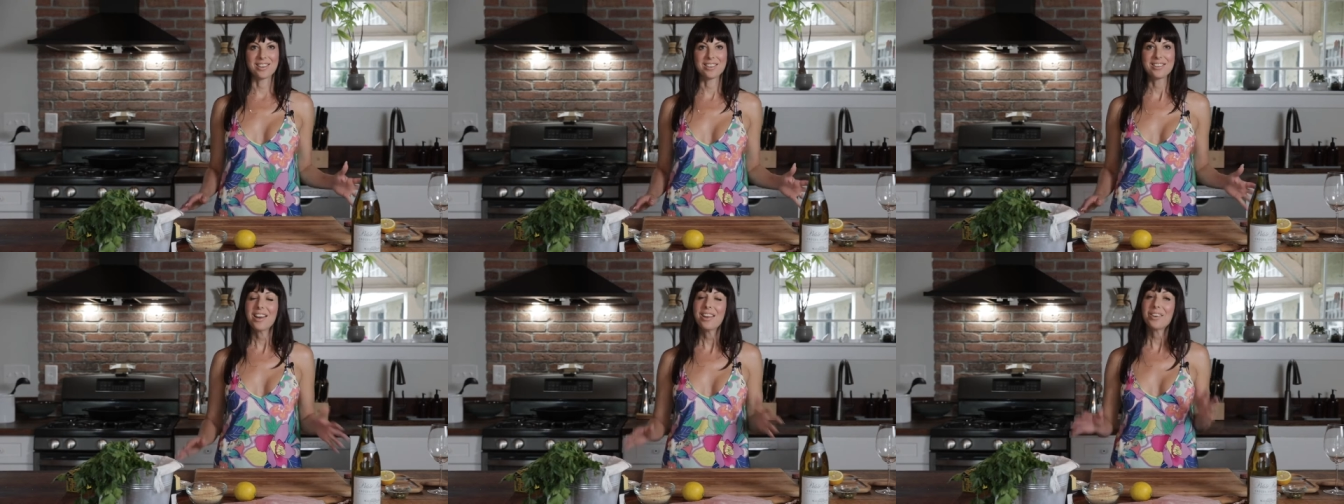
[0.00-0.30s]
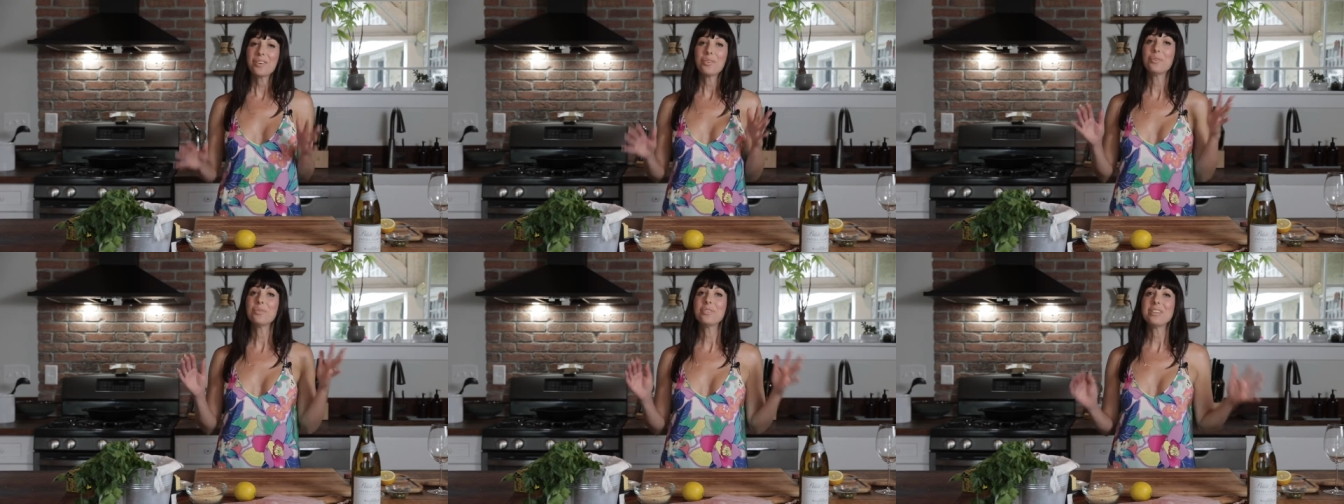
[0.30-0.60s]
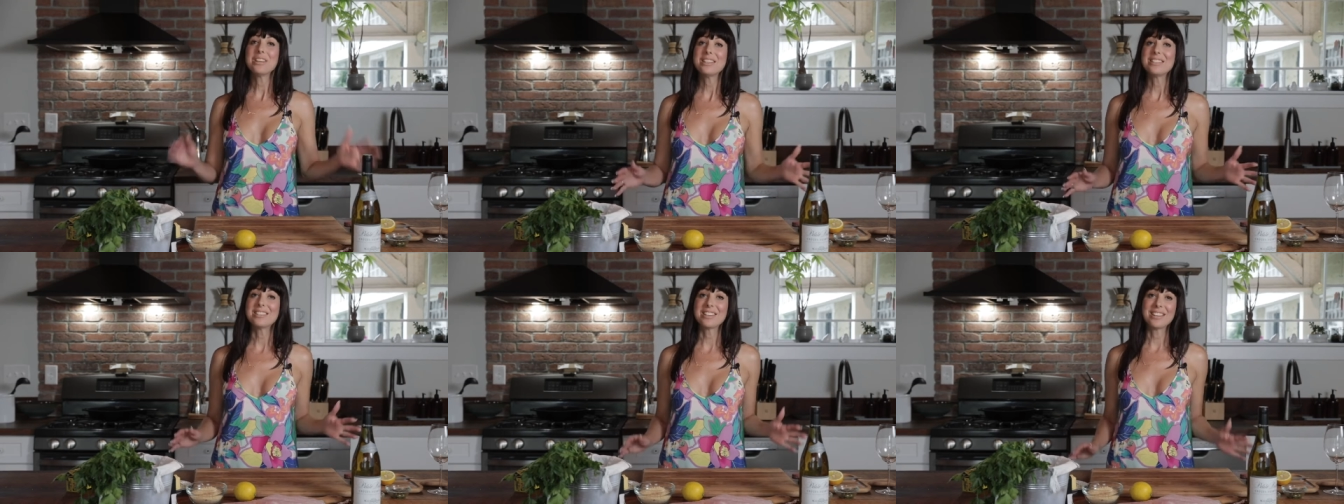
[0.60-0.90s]
Not
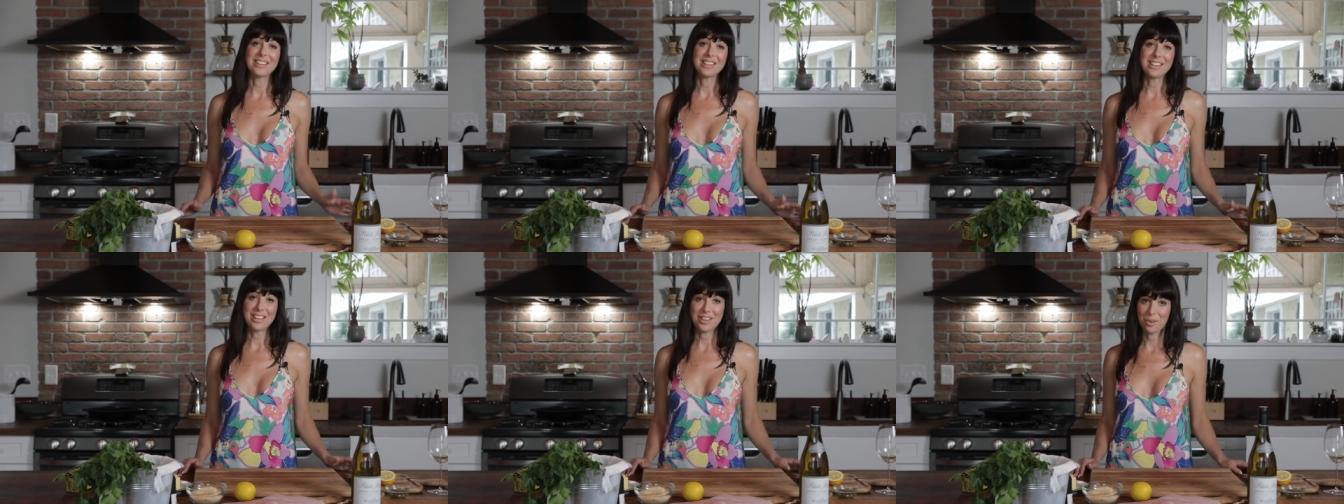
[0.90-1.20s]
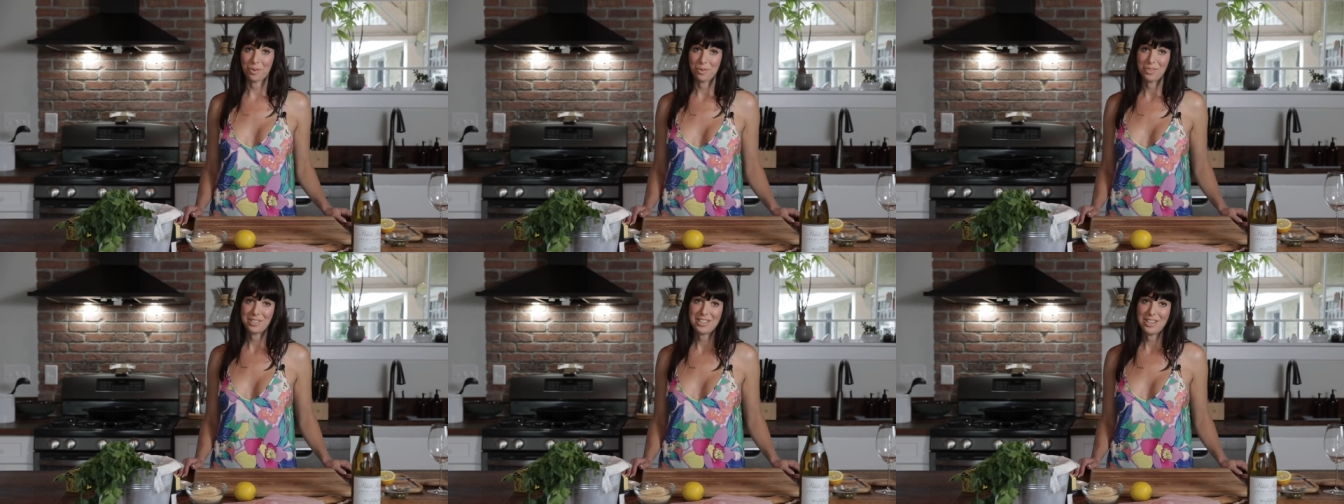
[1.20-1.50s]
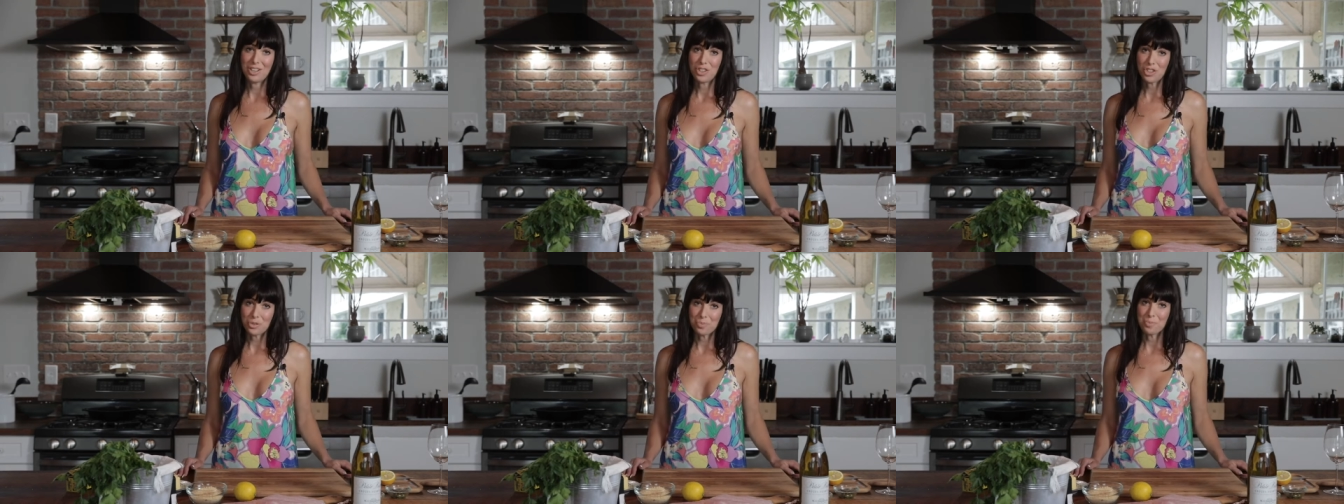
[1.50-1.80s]
only did Leo
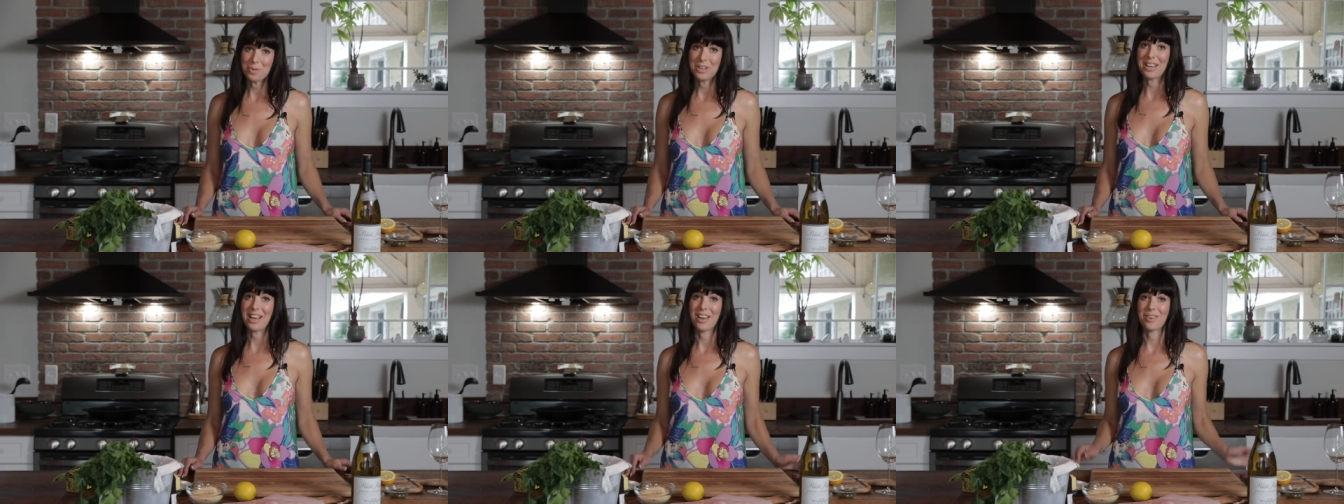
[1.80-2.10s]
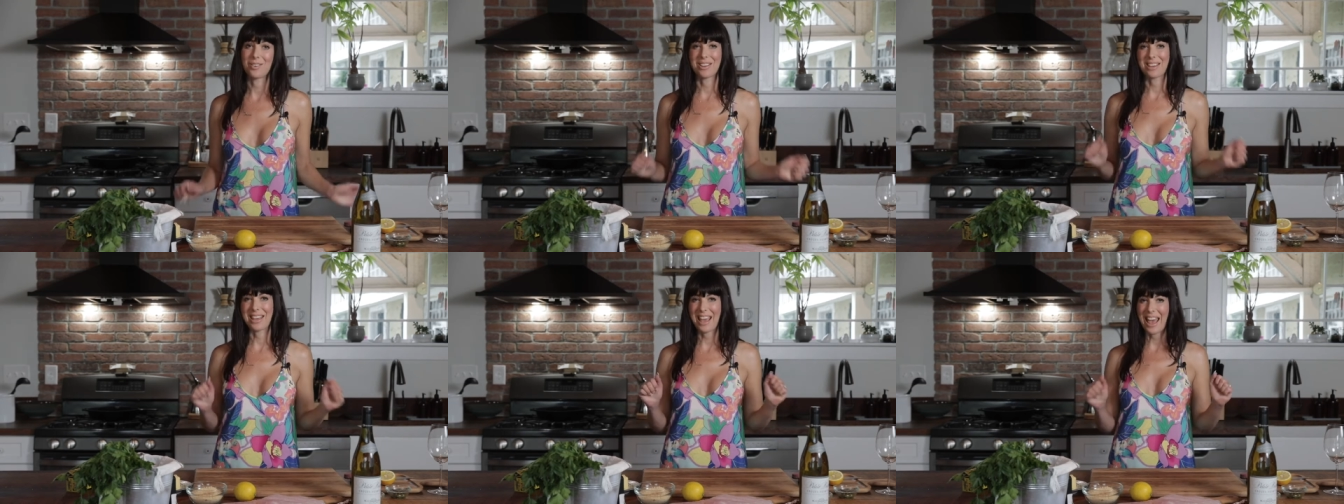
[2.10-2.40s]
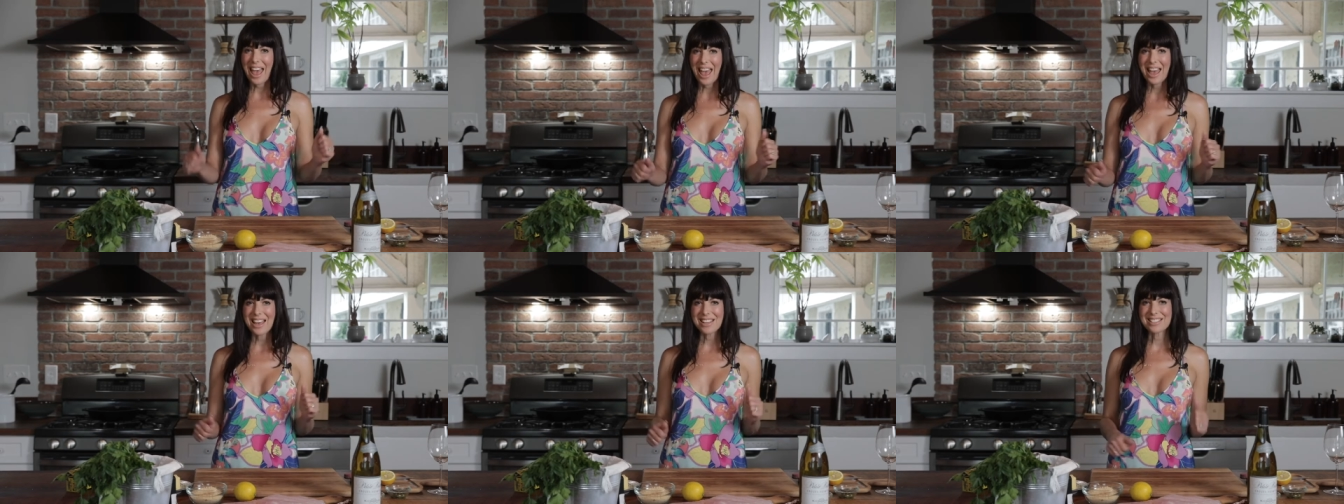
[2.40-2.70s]
teach me how to
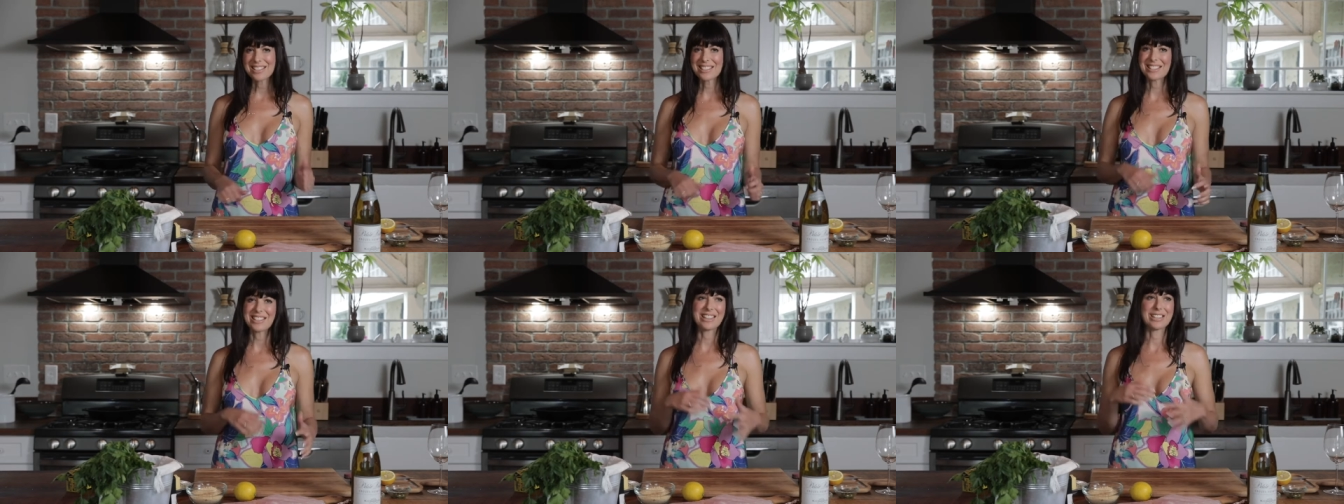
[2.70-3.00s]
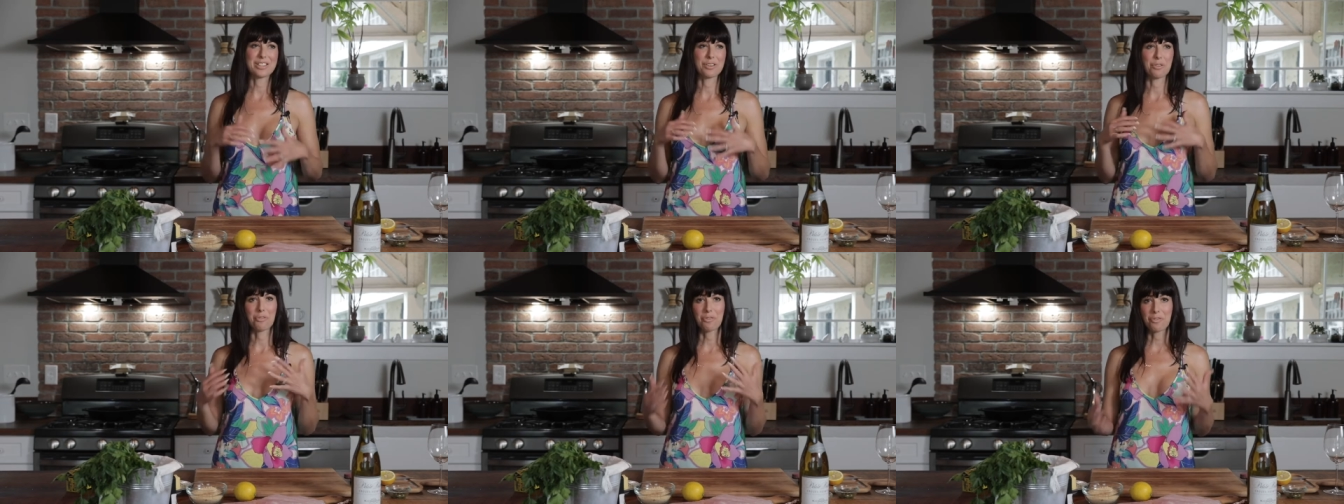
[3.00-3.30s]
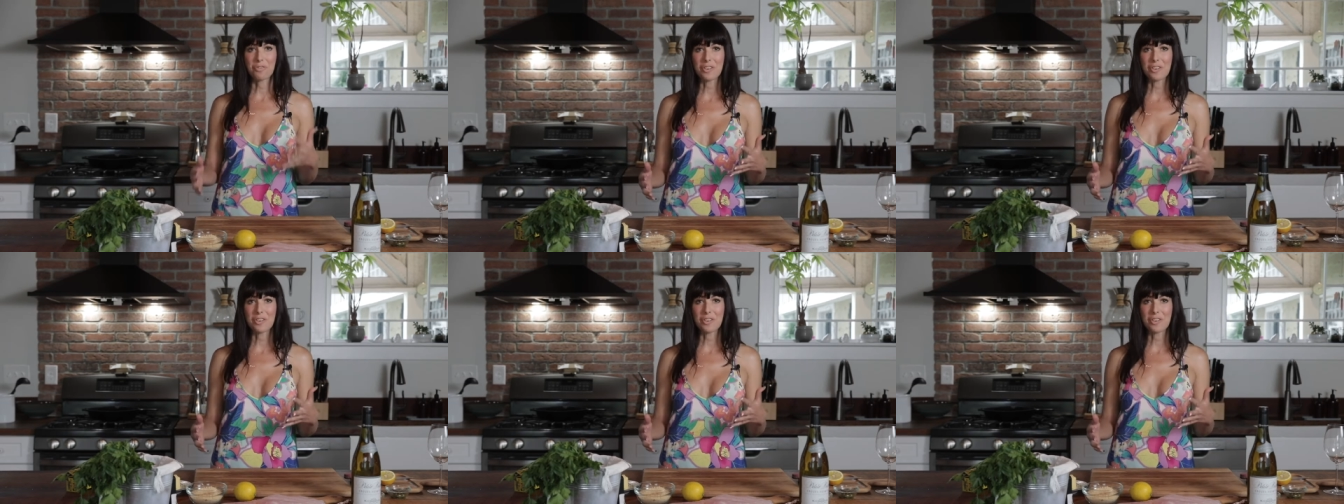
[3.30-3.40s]
cast and to